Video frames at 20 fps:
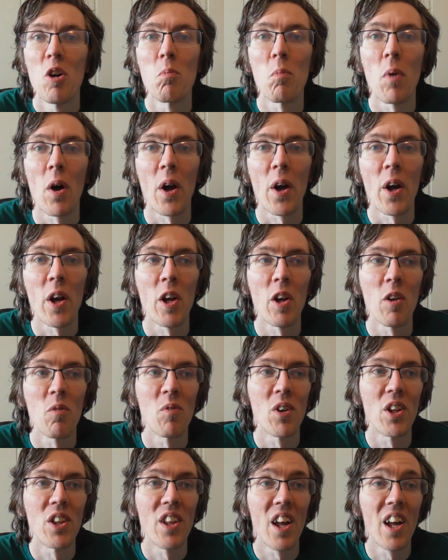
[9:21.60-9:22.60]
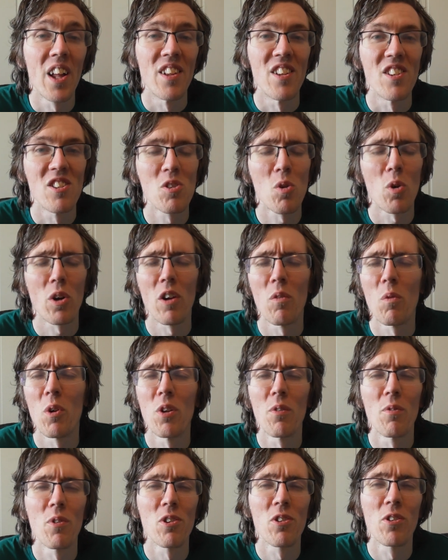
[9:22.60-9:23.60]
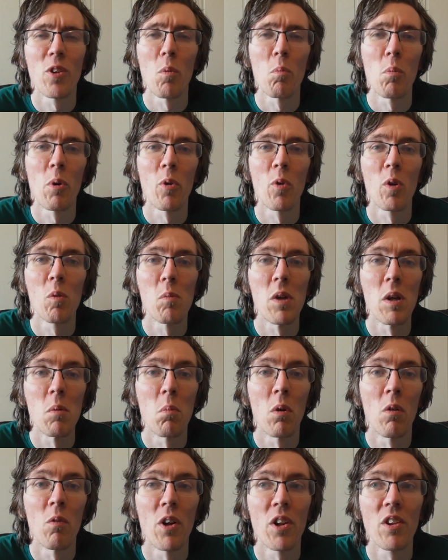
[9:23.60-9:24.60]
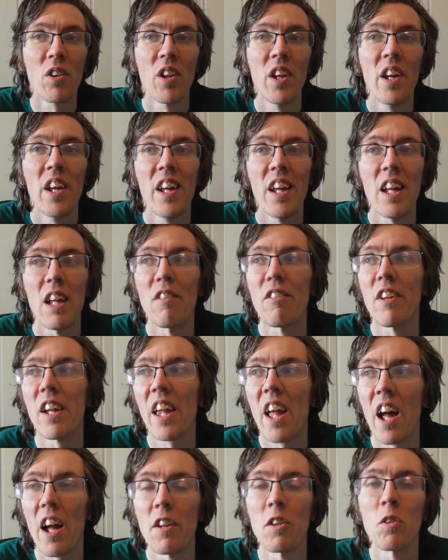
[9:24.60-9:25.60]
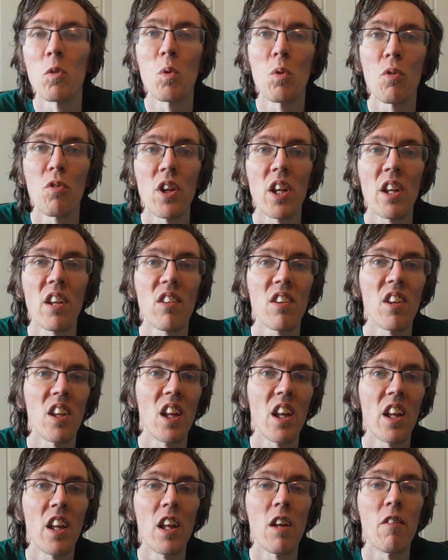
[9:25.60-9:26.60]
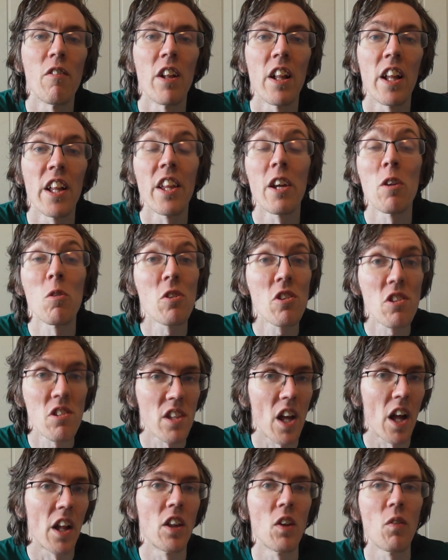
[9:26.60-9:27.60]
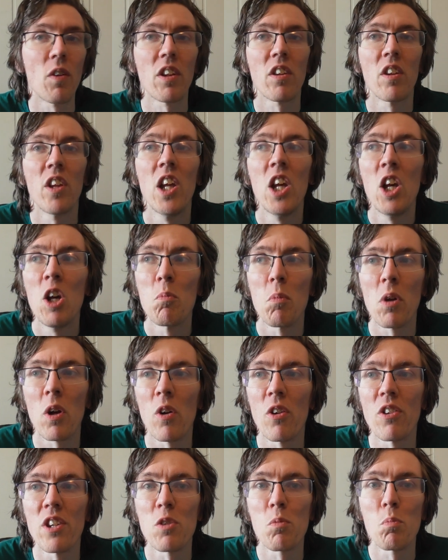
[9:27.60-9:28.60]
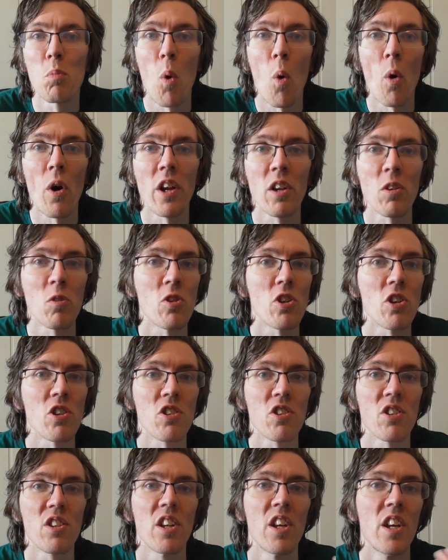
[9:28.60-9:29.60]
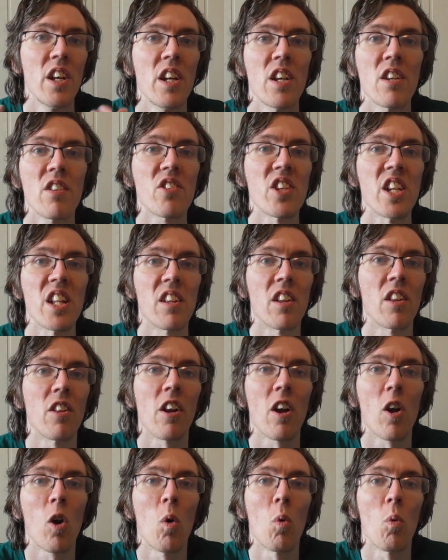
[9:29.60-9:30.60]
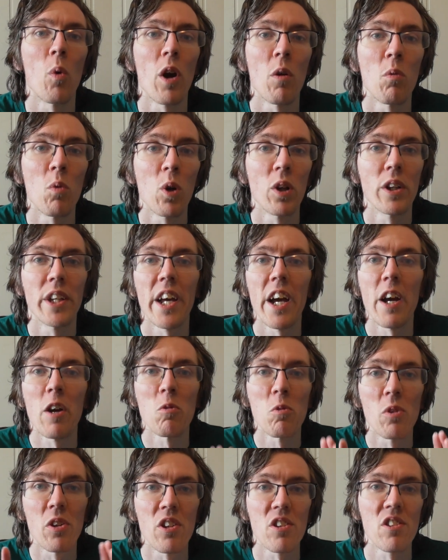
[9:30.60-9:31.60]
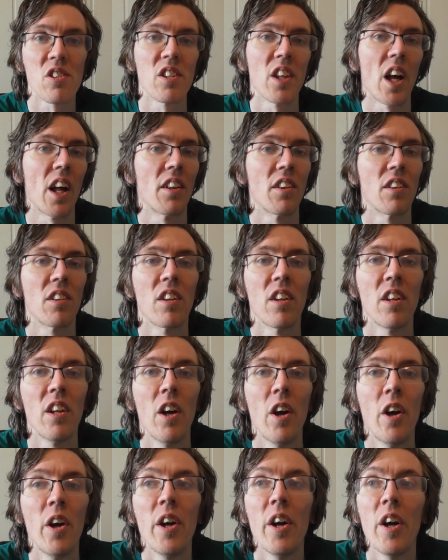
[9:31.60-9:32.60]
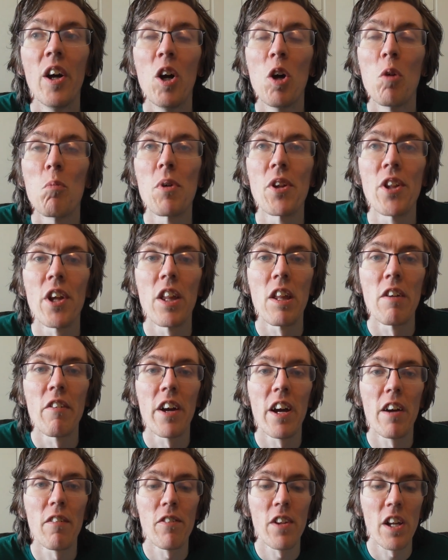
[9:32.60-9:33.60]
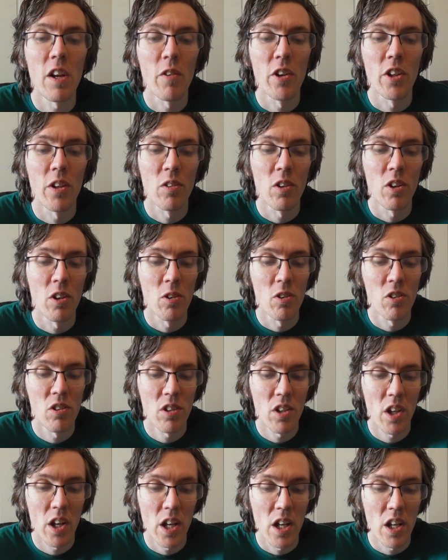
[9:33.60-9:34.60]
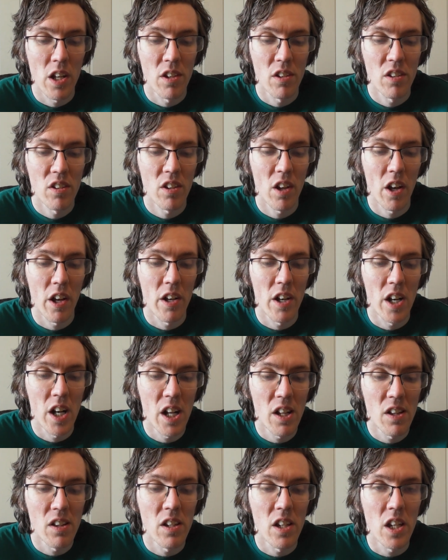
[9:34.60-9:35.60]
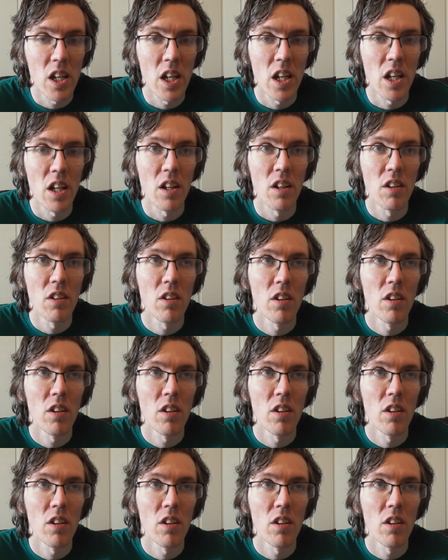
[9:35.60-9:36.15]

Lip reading: my dad is sort of one of the stubborn old people, but if he can do things, he will. And I understand that, because it's boring to just sit and recover of all day, I understand. But anyway, I think what I'm trying to say is I really